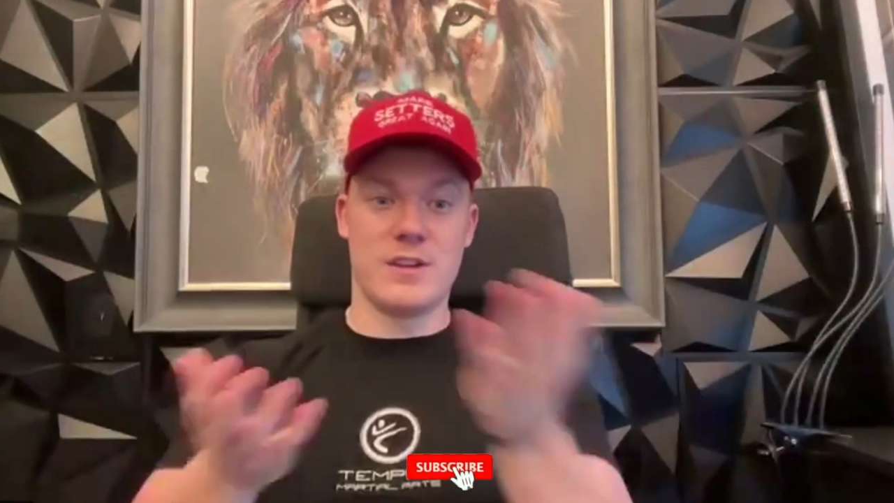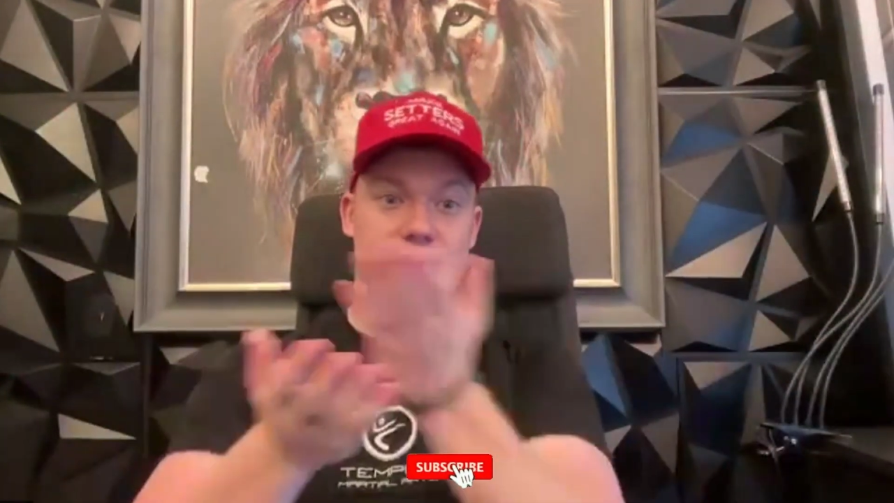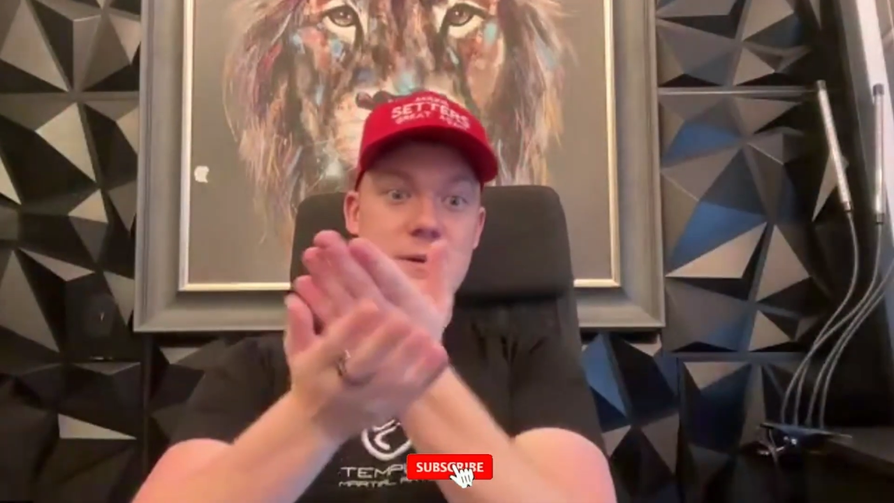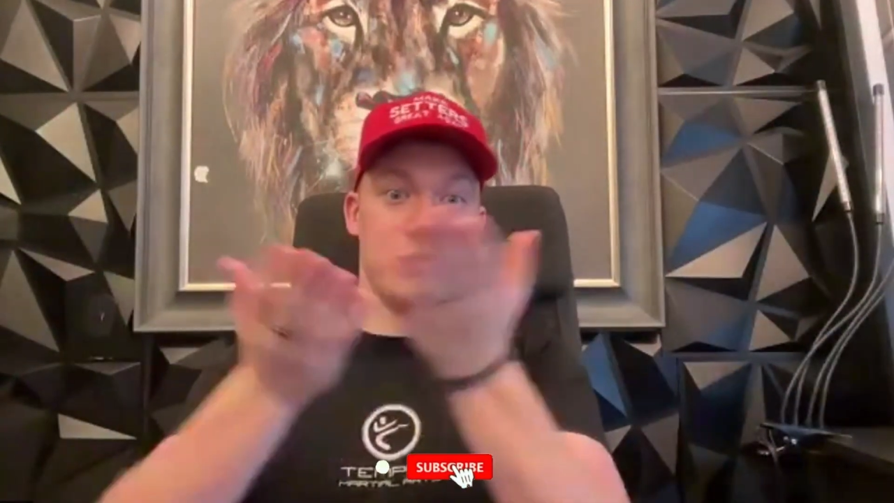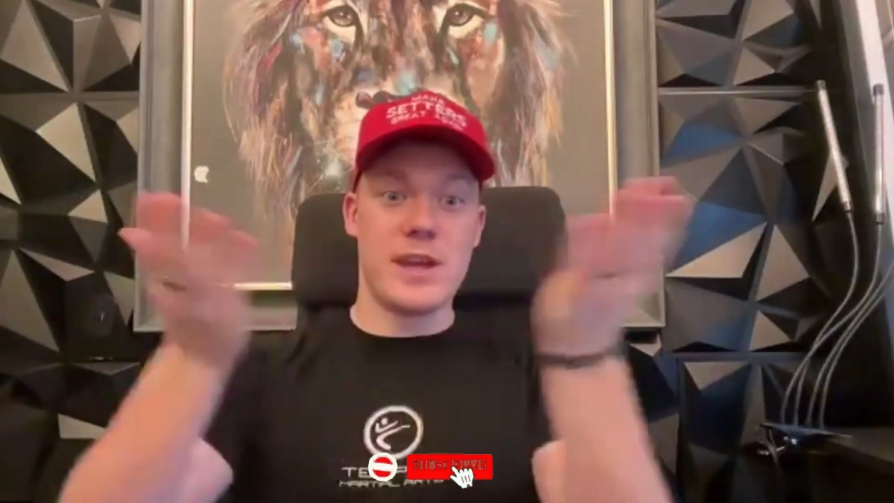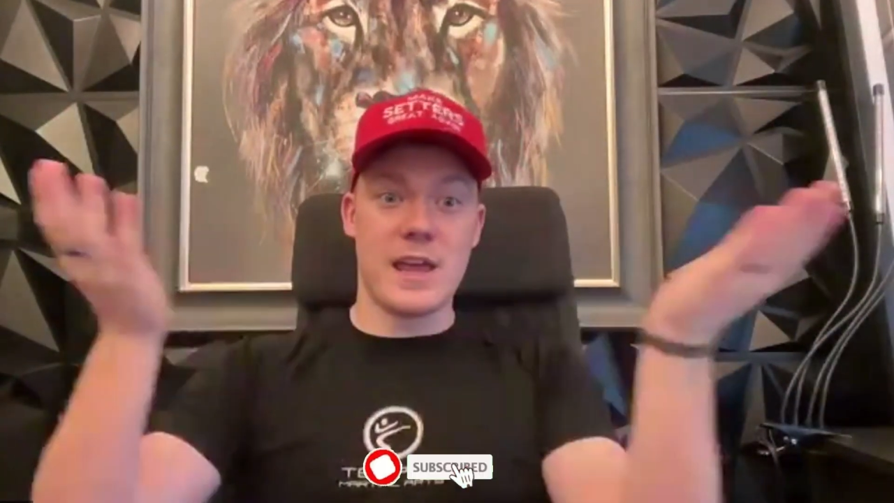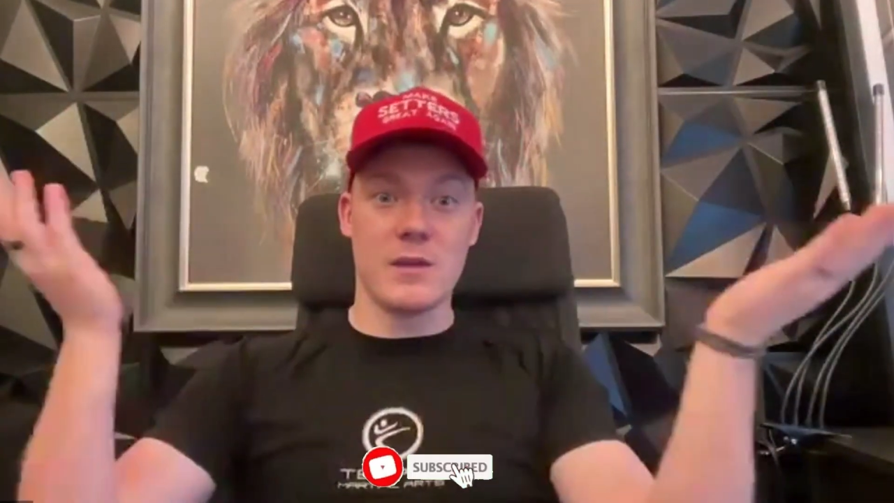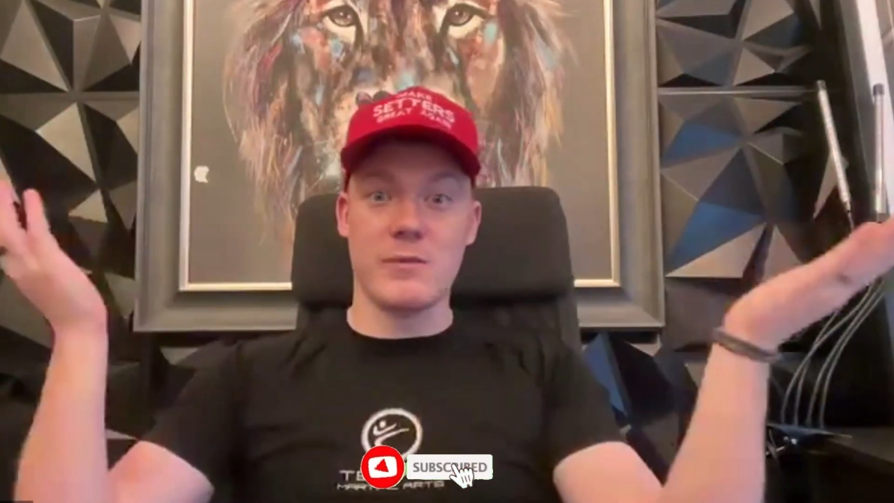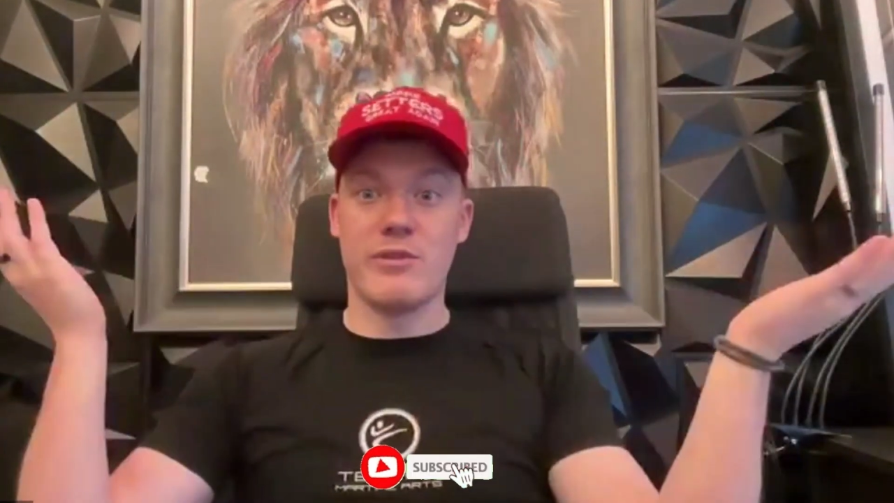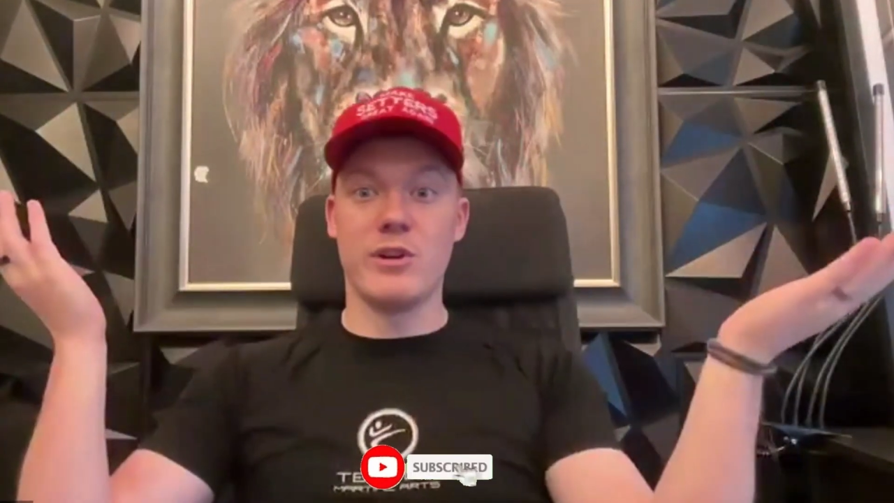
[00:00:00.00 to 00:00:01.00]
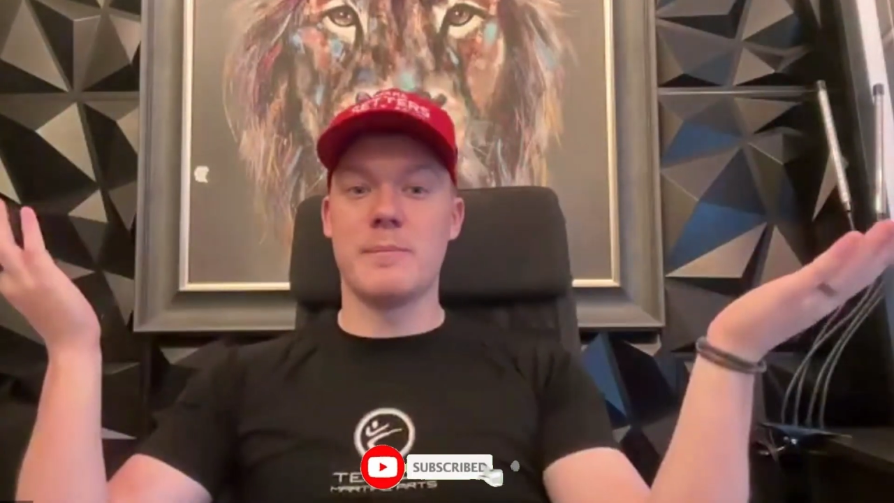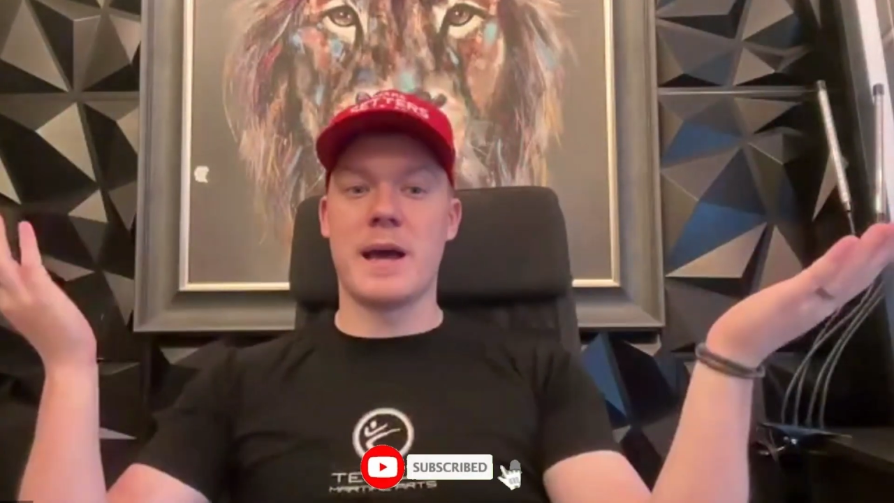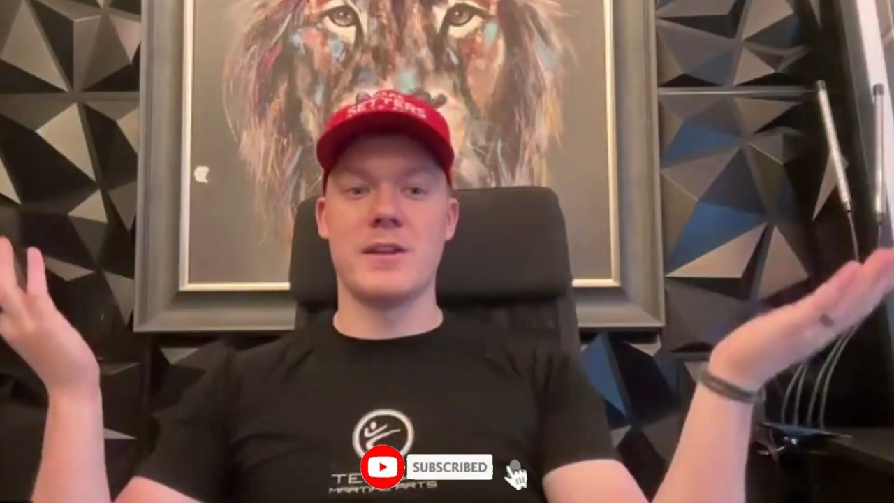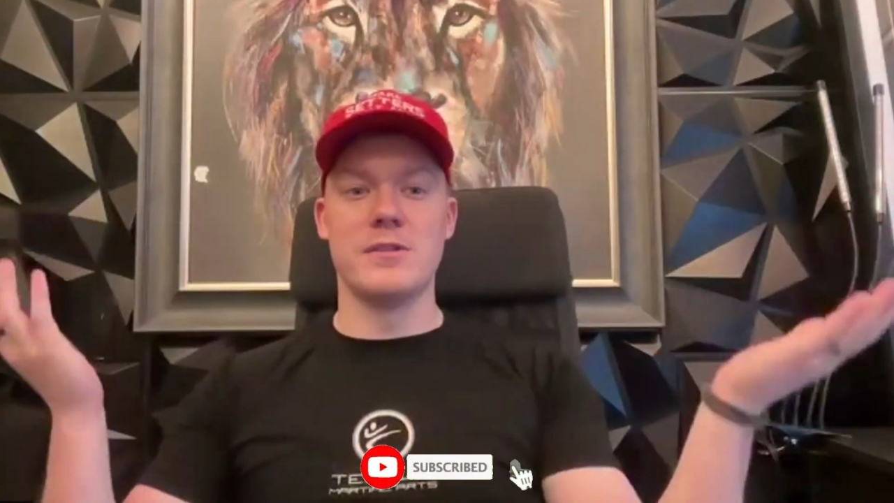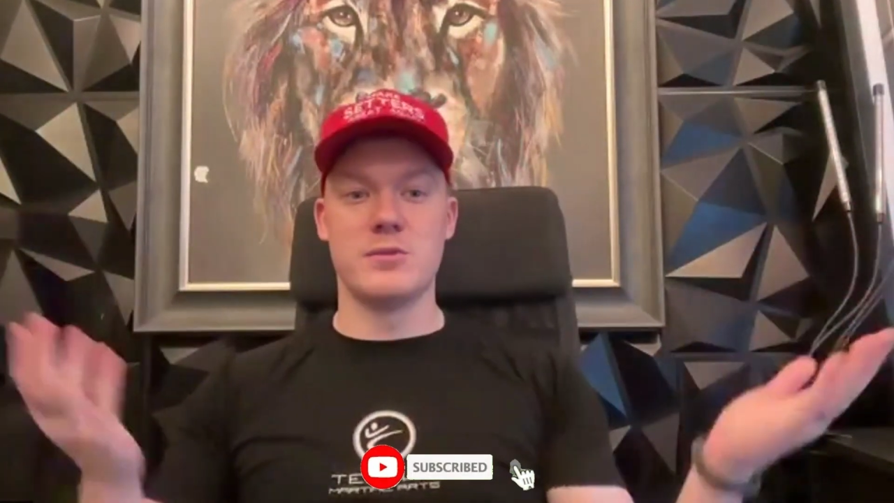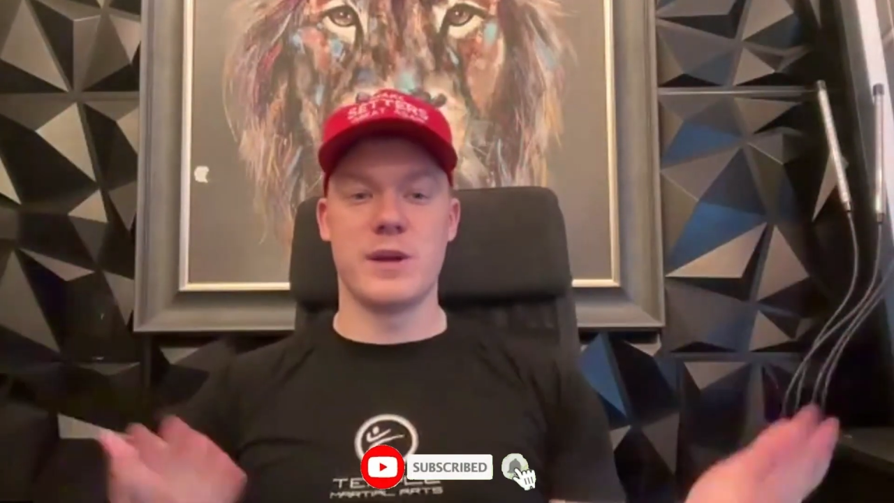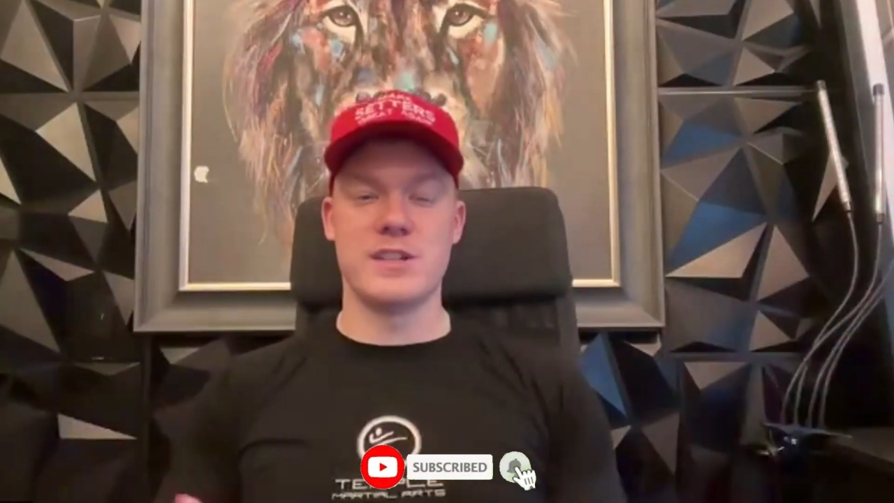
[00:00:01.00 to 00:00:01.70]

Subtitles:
until you get them fully balanced,